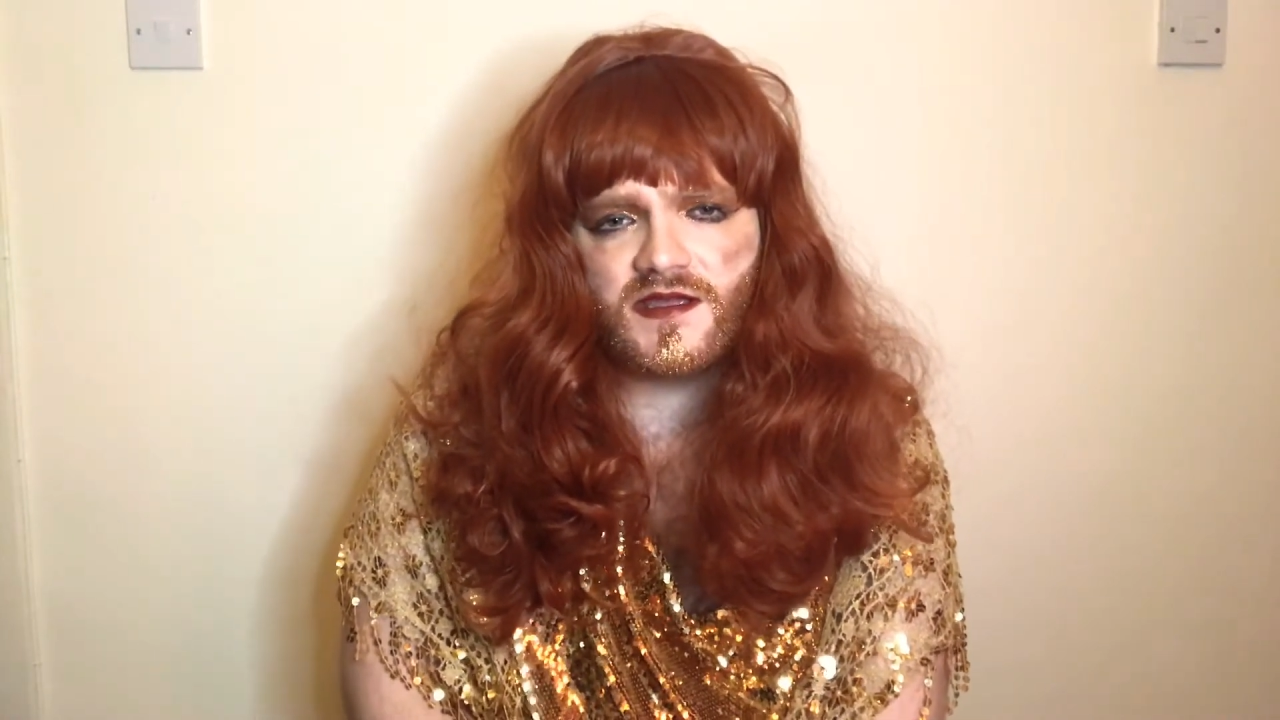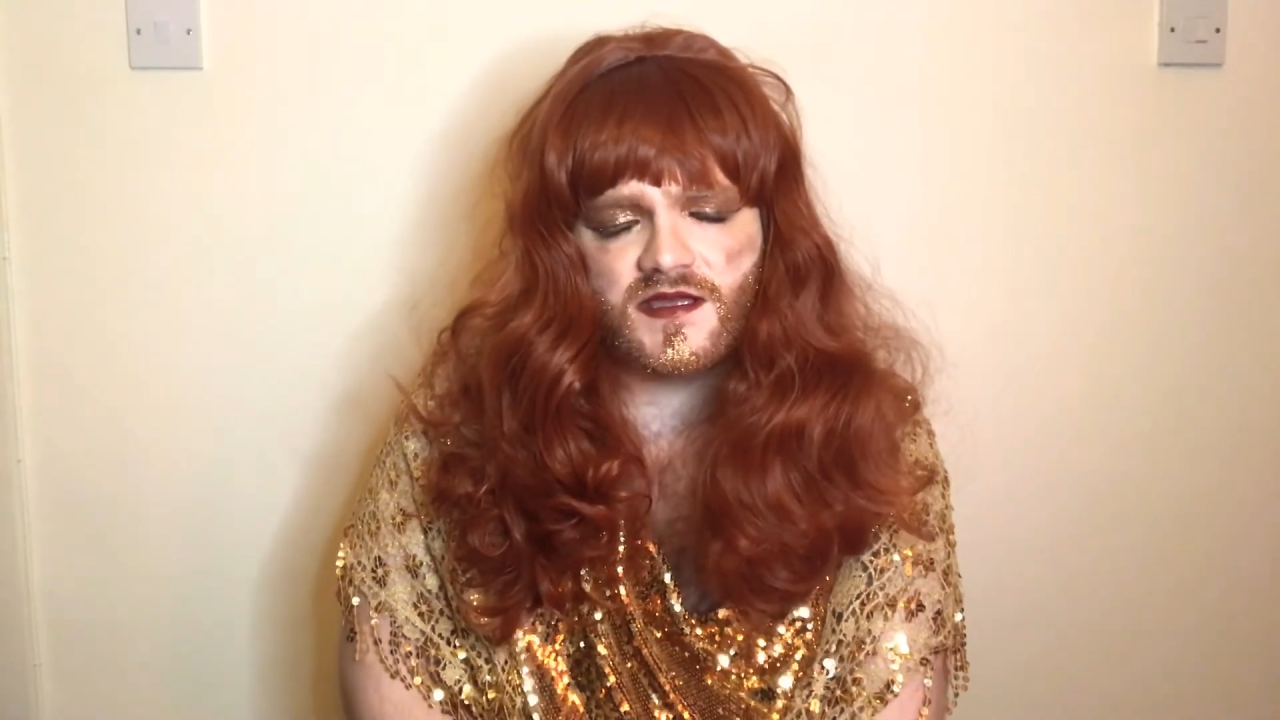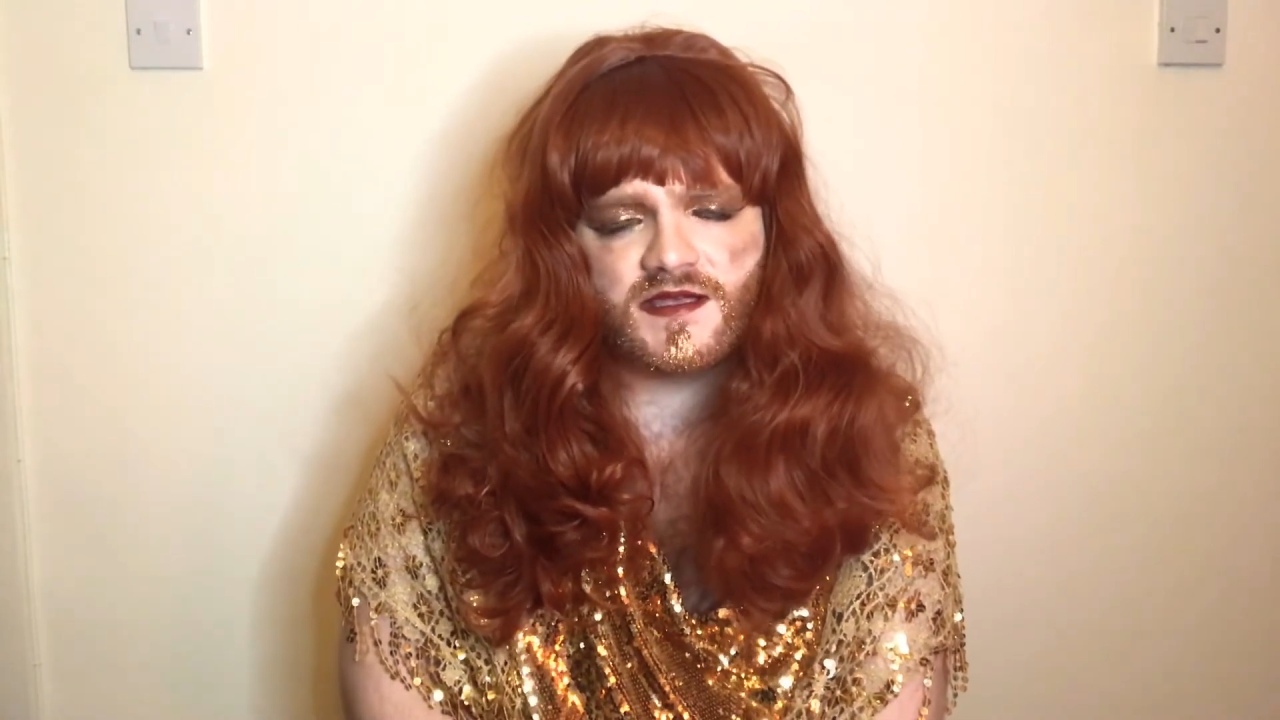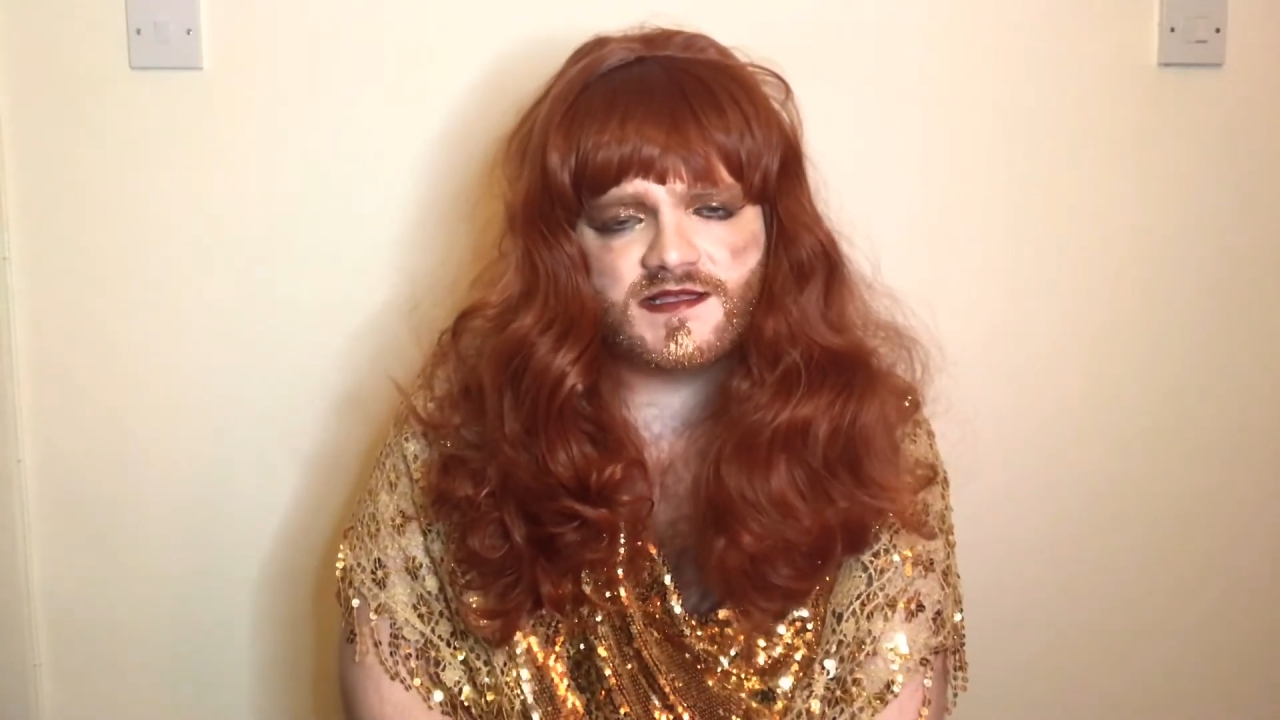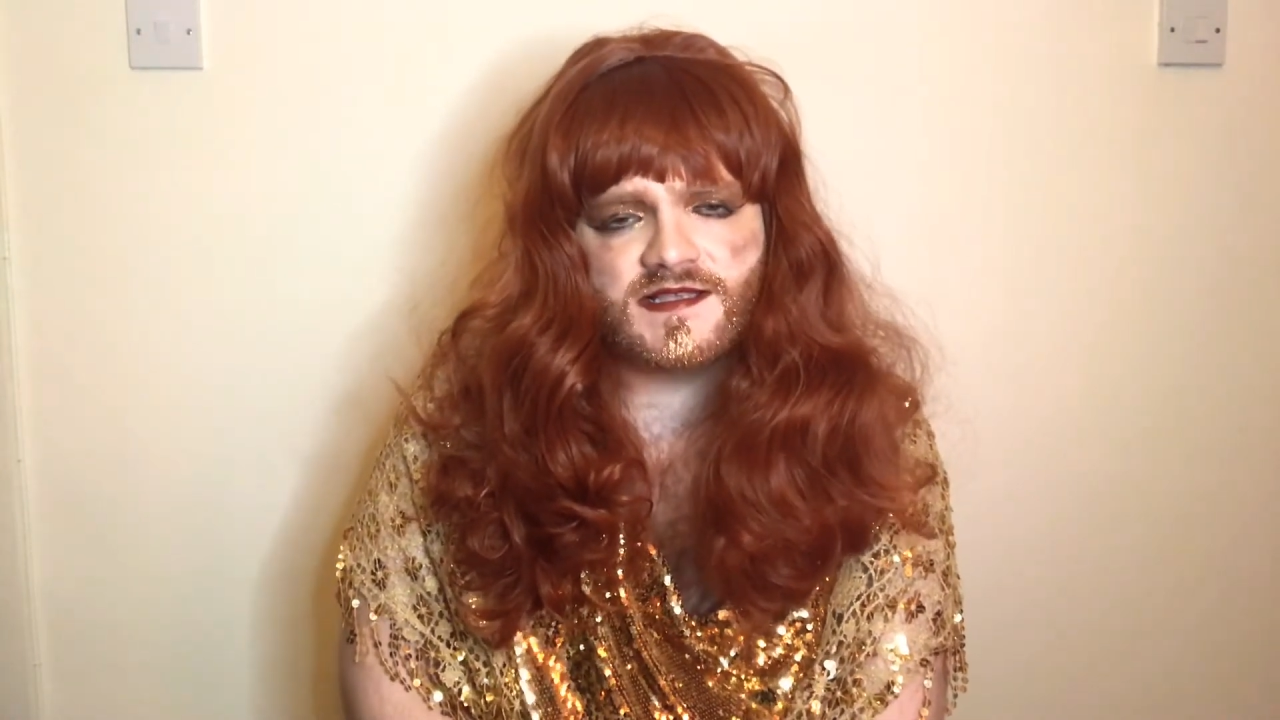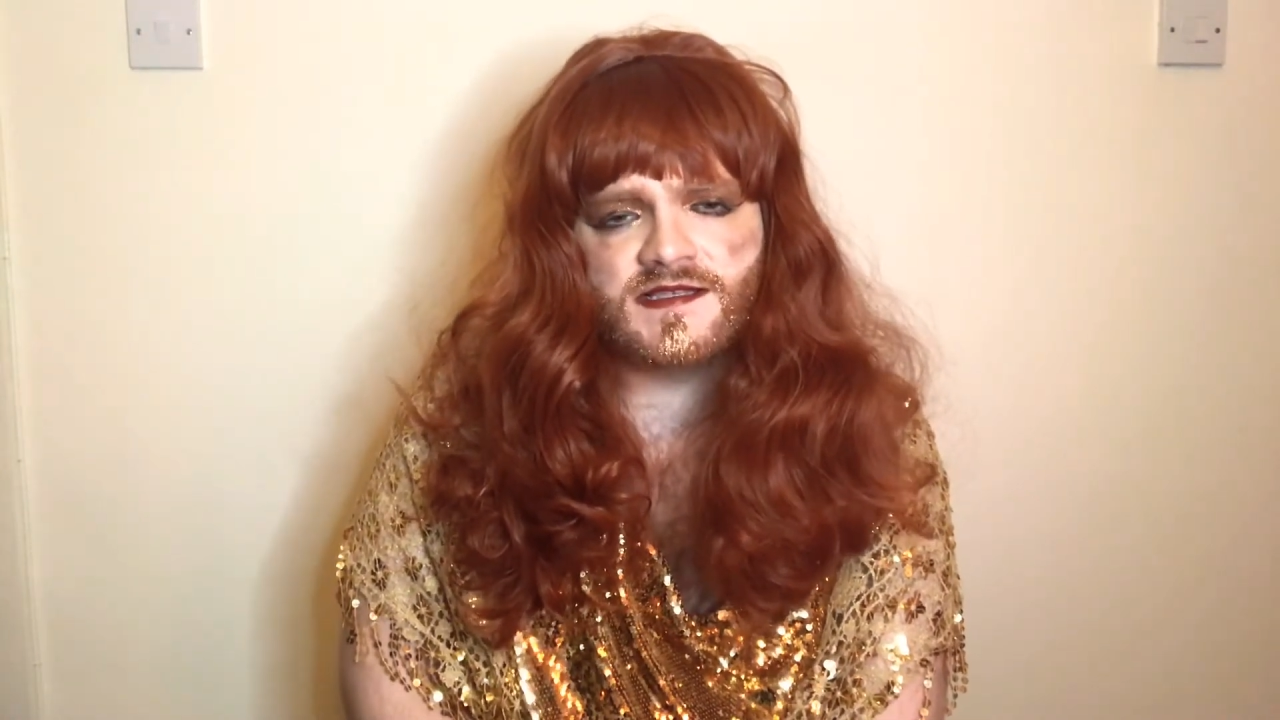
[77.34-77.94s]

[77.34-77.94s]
'cause there's